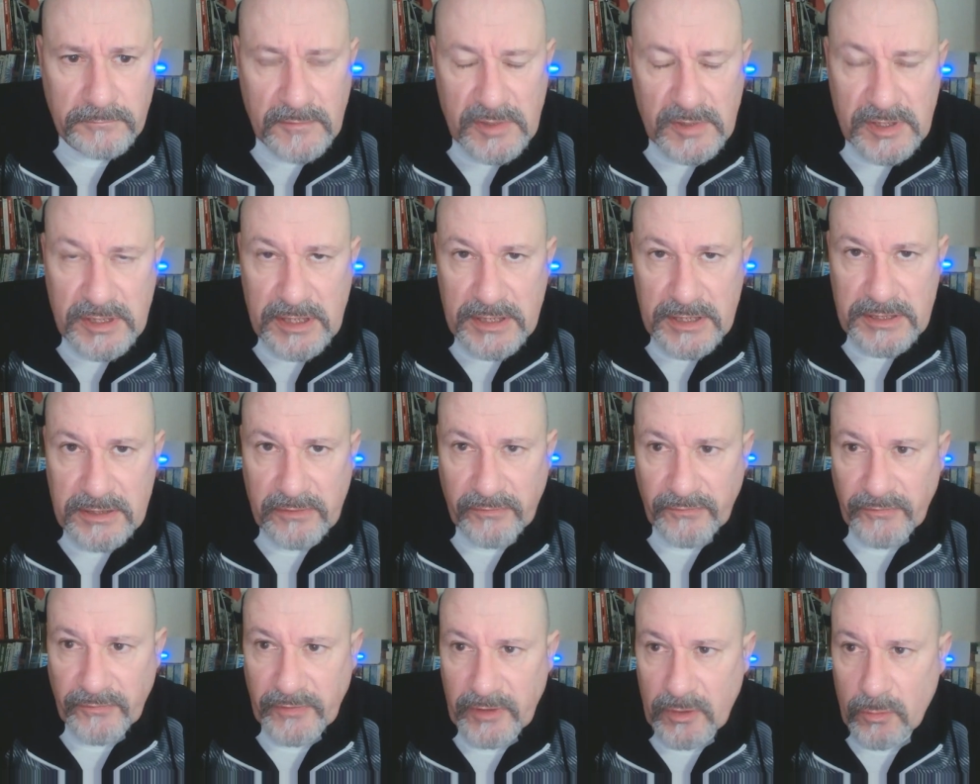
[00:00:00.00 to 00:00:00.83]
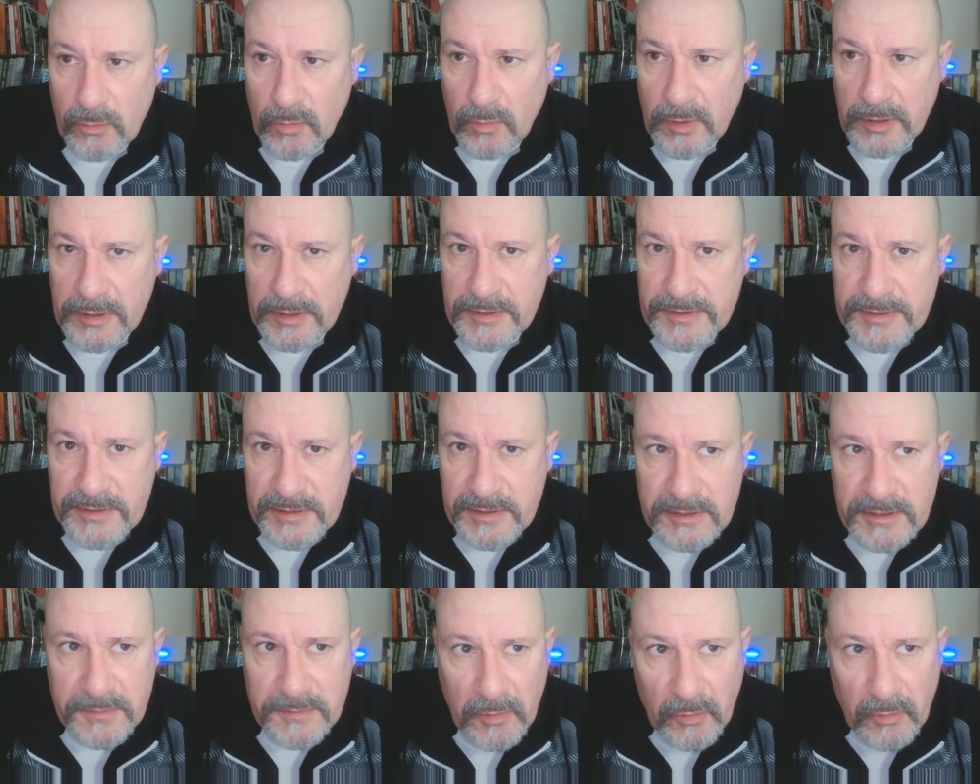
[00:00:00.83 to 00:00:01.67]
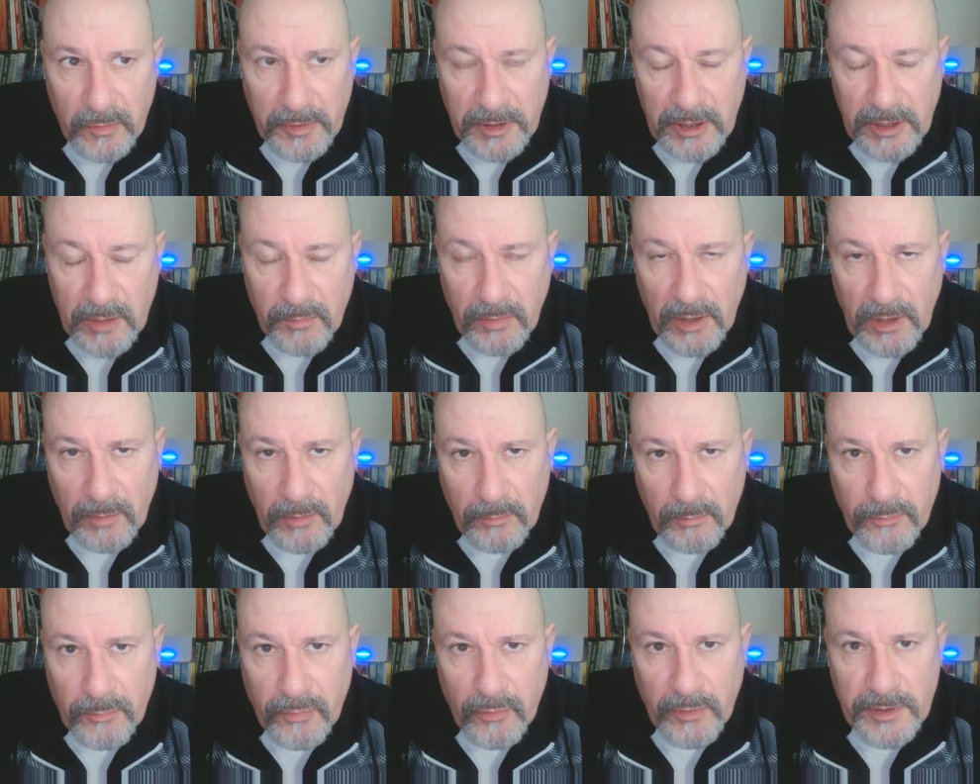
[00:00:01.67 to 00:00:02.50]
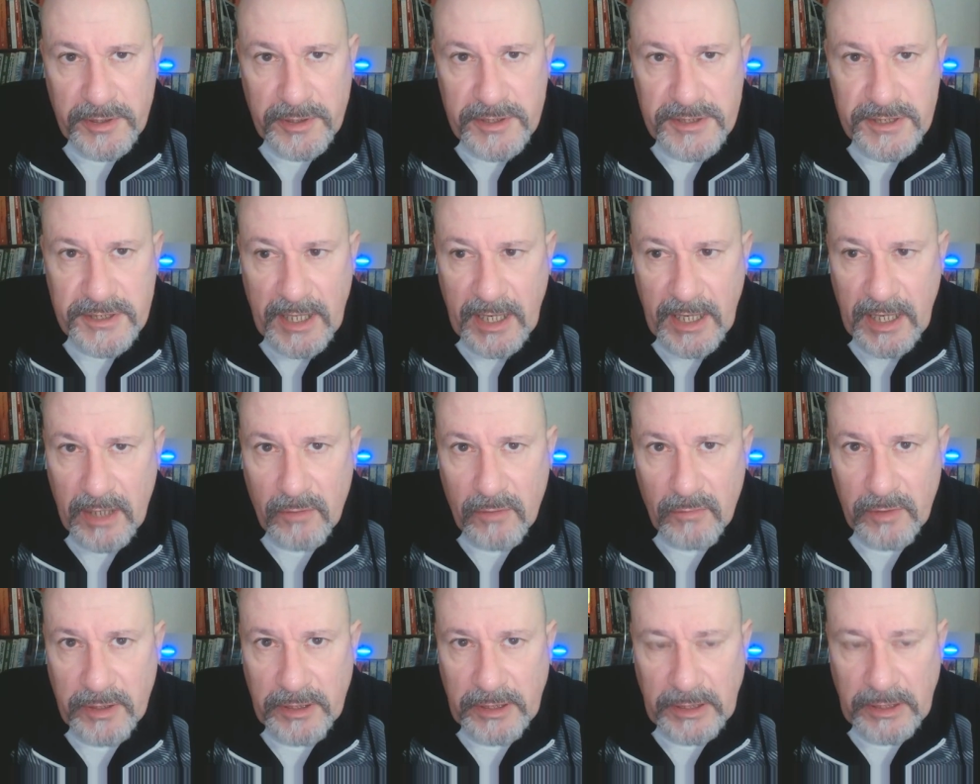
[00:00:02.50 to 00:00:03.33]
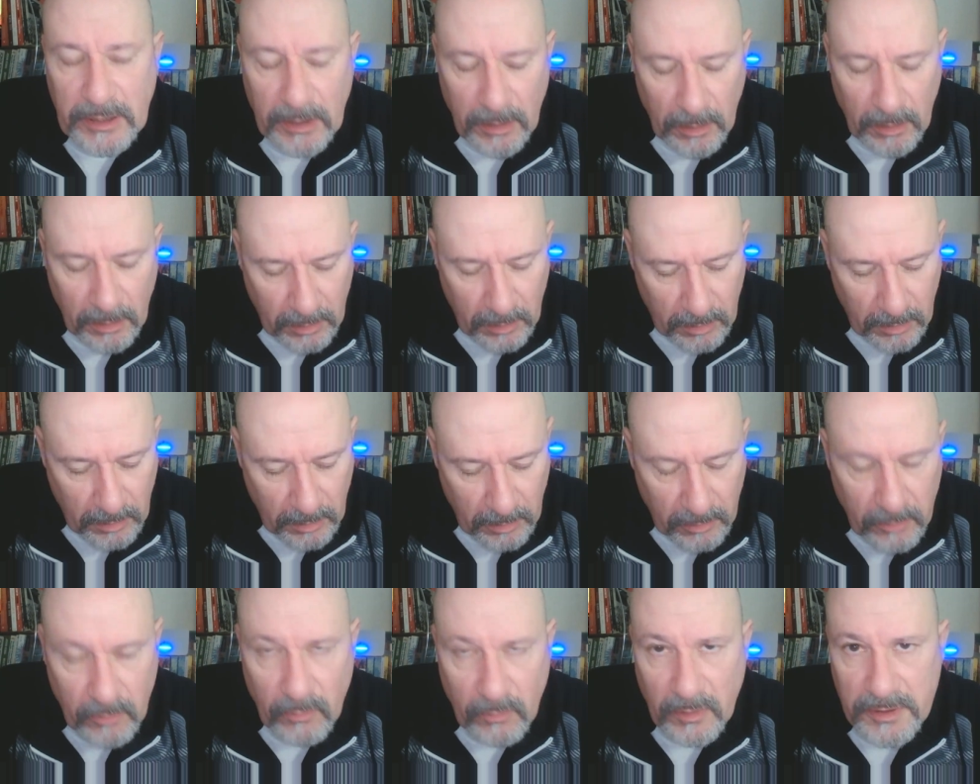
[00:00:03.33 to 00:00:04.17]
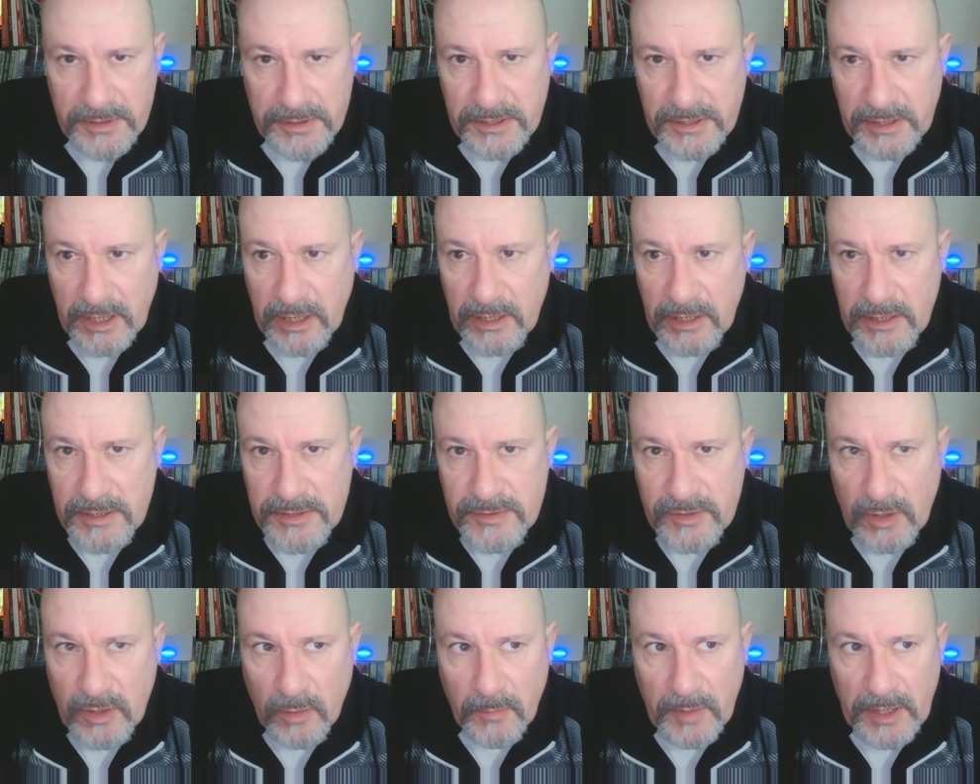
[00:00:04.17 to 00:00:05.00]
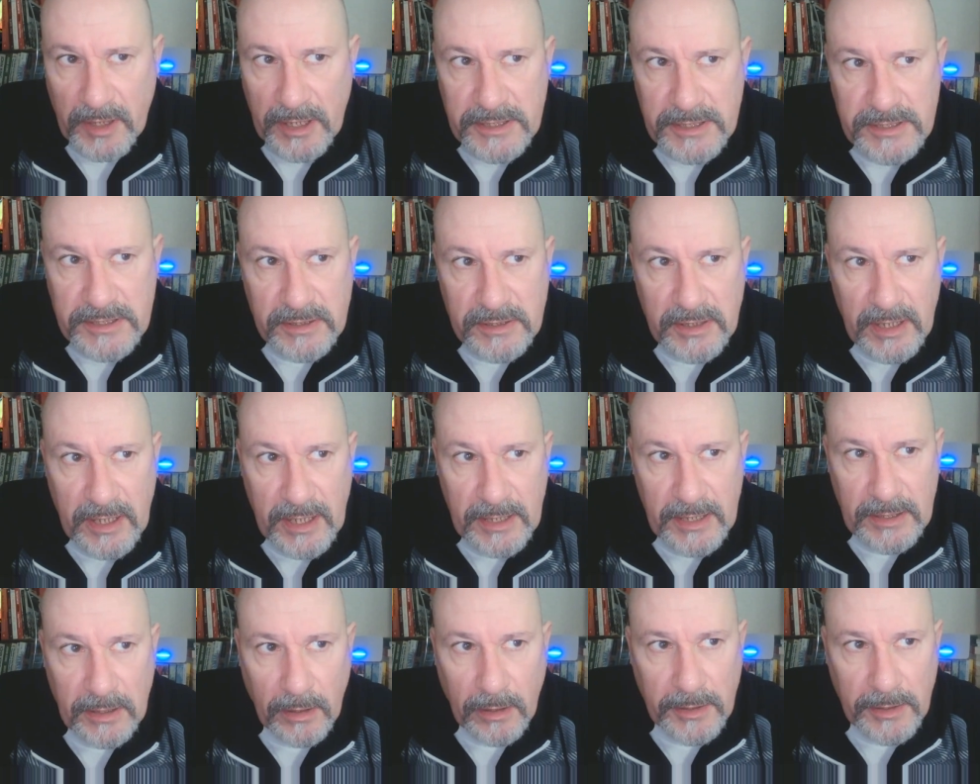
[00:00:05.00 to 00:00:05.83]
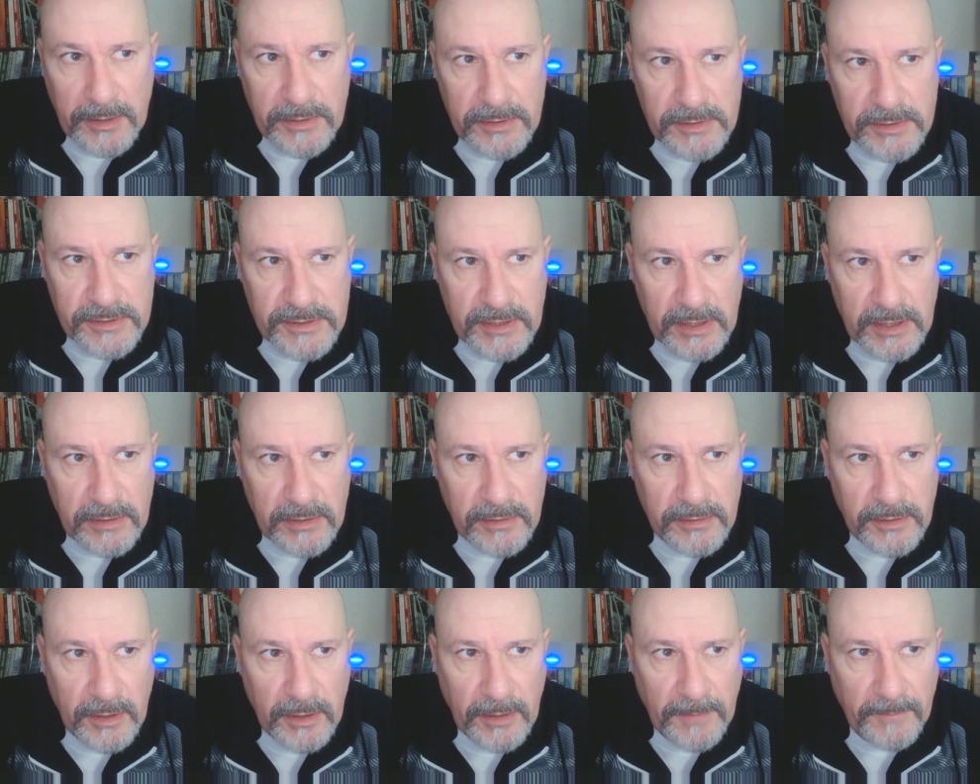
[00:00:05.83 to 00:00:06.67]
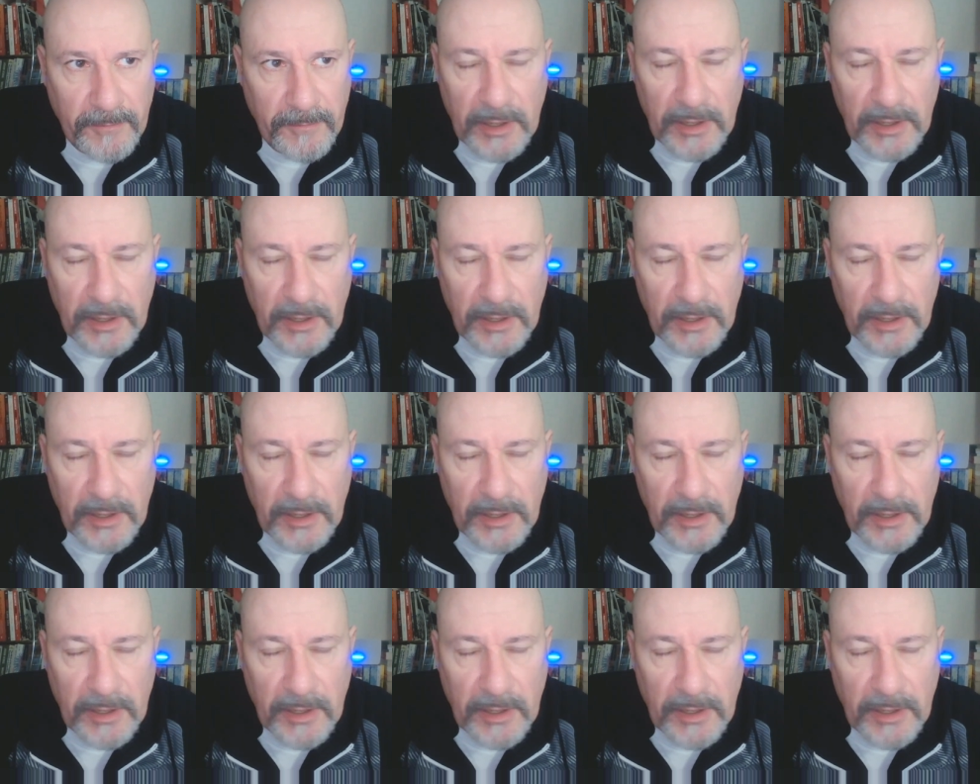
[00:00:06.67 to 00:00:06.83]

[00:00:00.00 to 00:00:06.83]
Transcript: Just a few words this morning about Prince Harry, who once again is dominating the headlines and